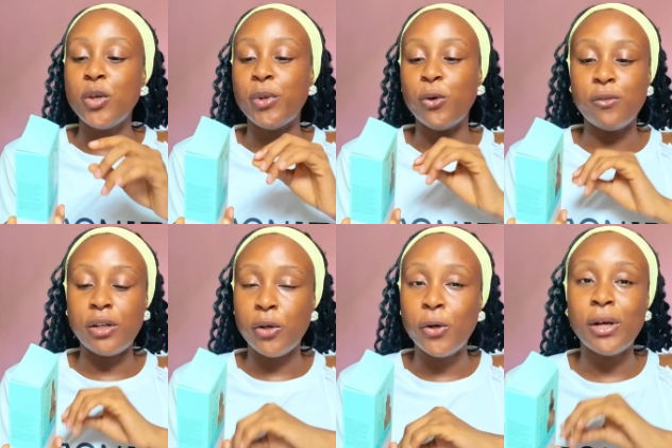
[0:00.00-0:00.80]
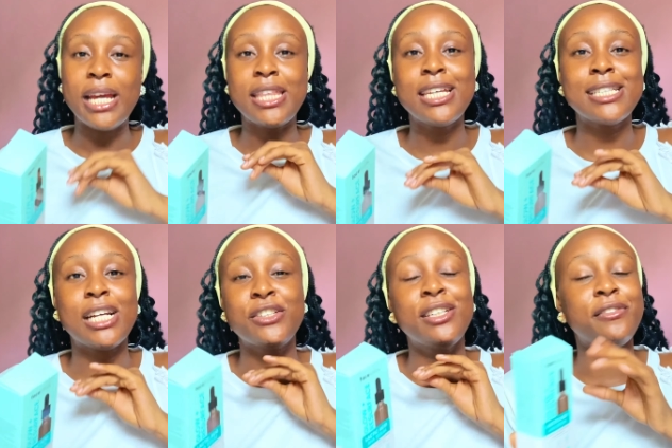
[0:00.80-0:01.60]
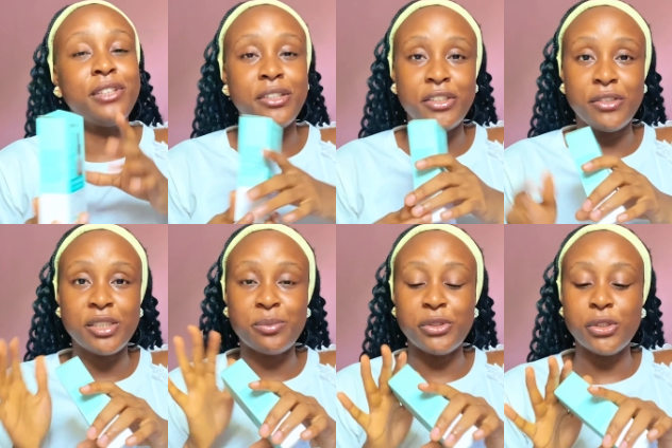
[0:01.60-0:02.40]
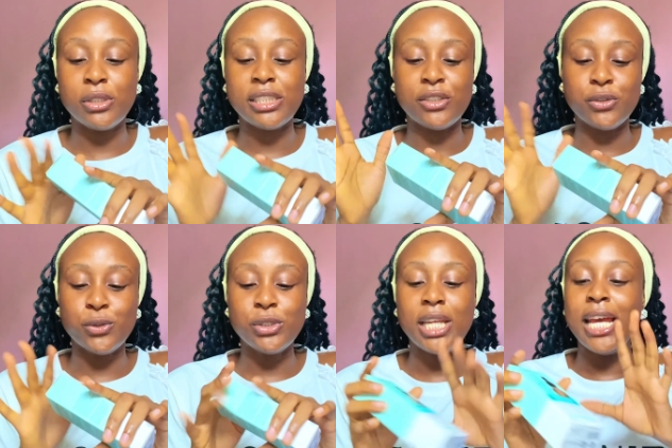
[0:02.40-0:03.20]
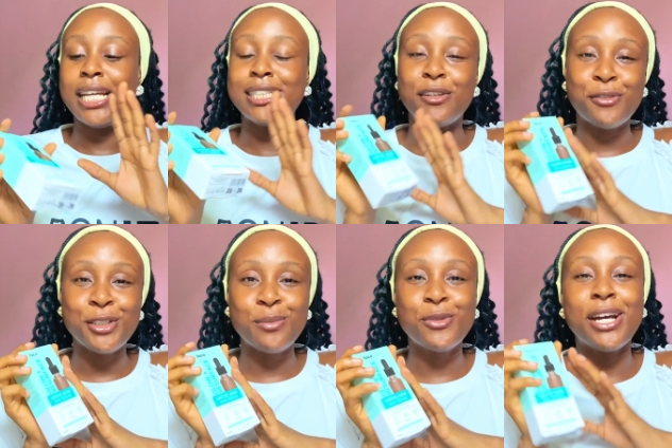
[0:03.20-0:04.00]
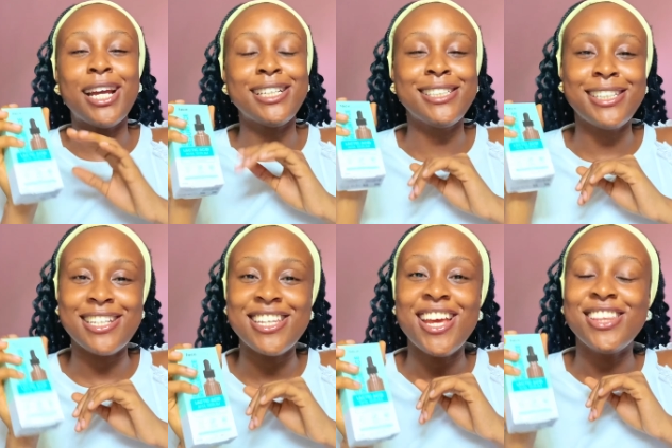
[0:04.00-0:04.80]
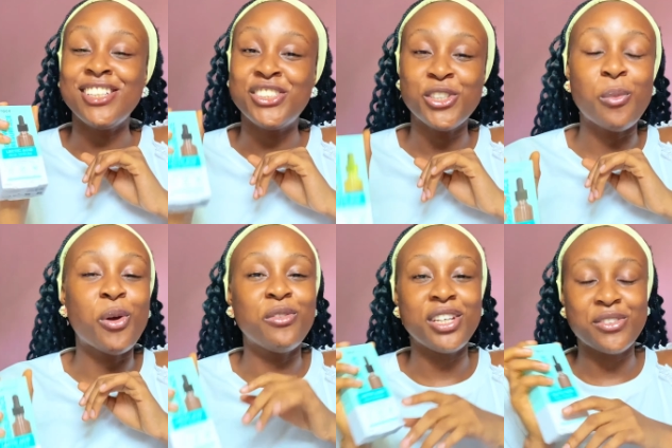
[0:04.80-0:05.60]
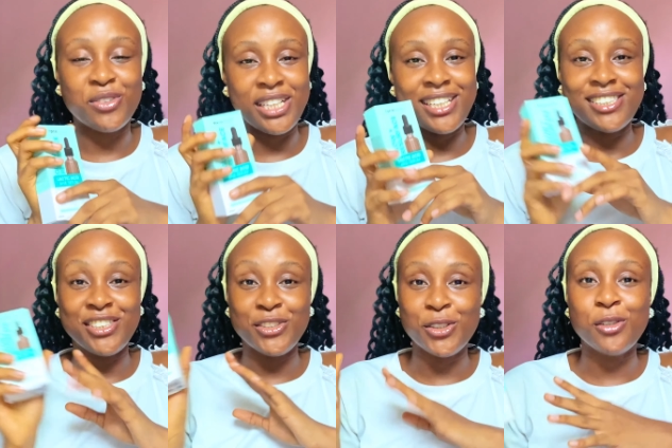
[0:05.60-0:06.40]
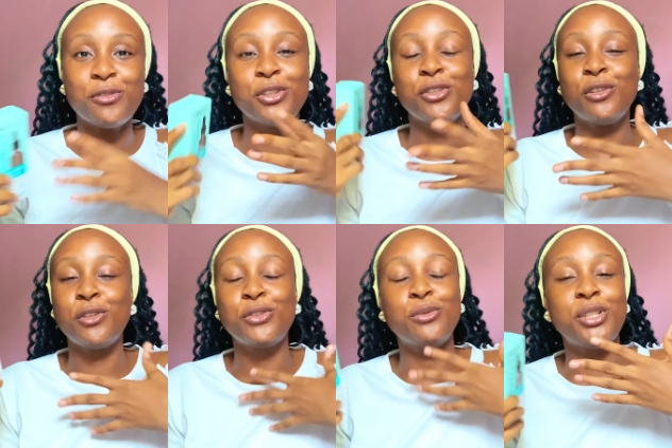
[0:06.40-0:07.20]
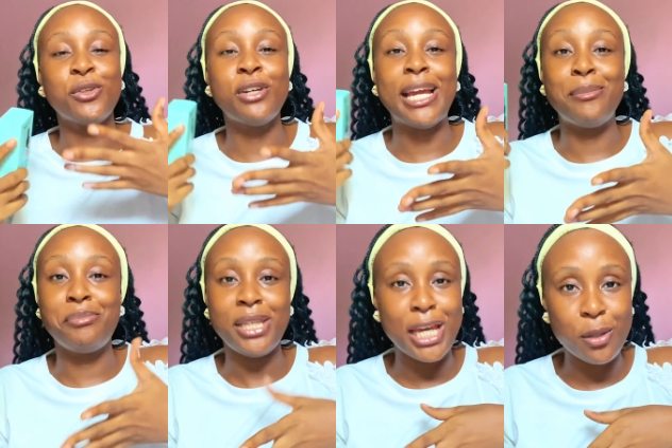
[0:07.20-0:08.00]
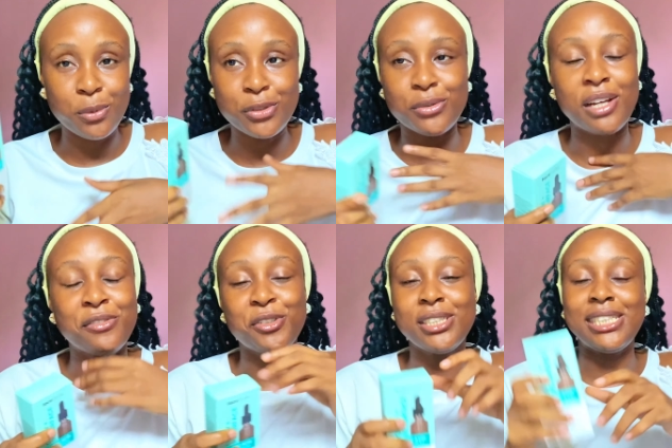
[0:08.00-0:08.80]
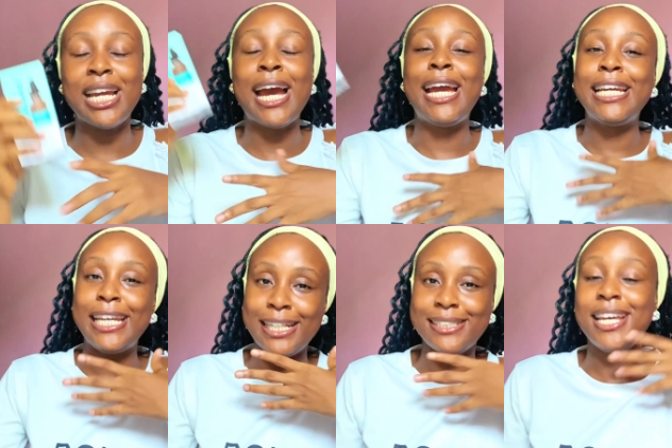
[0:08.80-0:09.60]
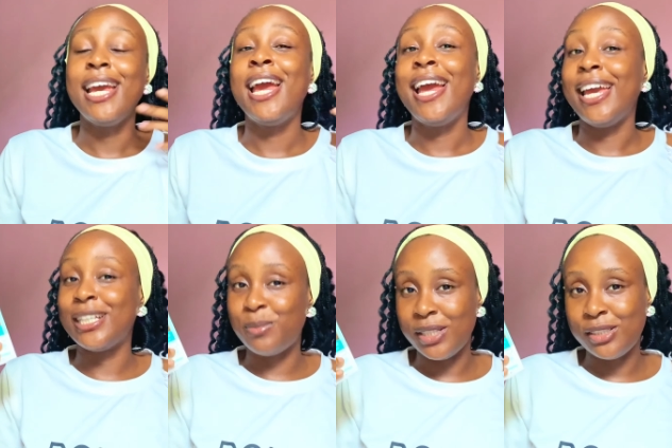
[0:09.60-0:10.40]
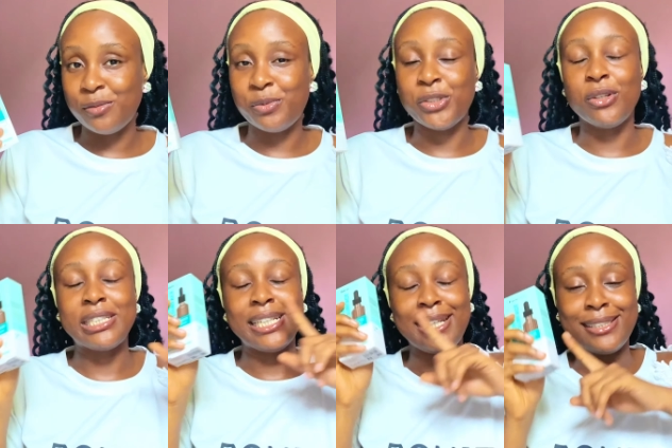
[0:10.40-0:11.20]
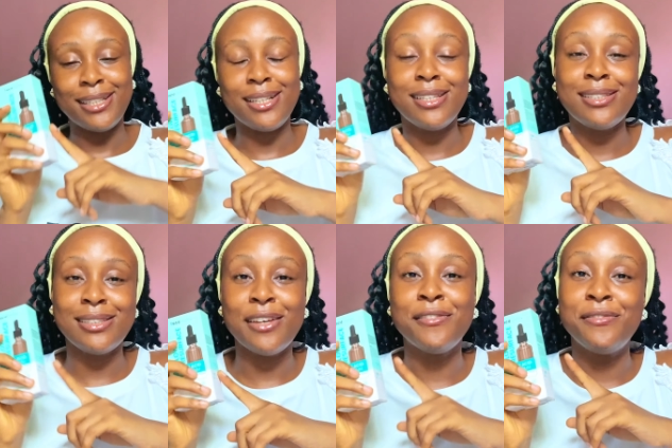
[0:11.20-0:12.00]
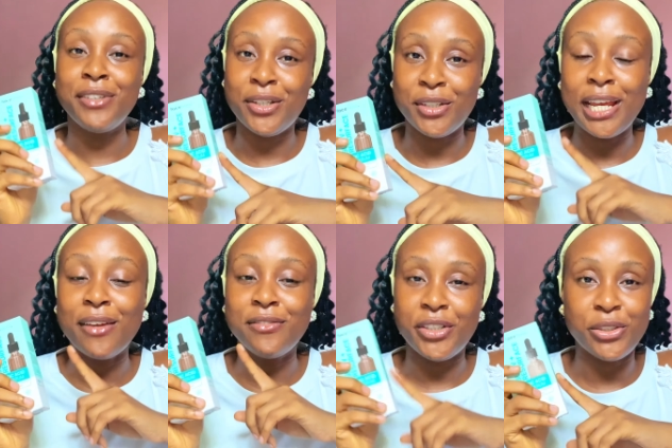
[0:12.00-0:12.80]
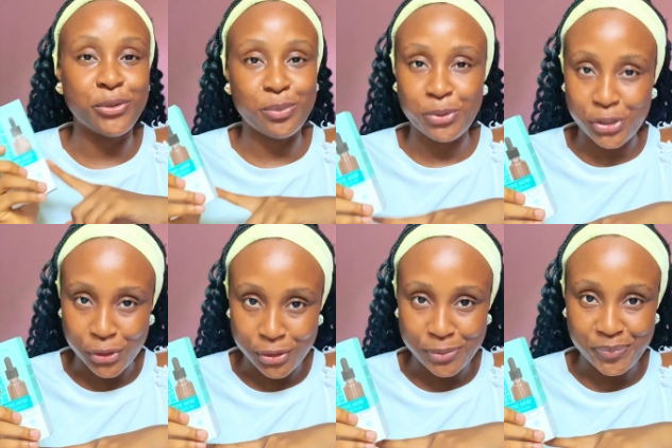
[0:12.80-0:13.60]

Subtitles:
But overall, I think it's actually a very great product. It's good, it's affordable, and it gets the job of exfoliating done for those of us who may not be able to afford the high-end expensive products. Like I said, this is a very, very good product.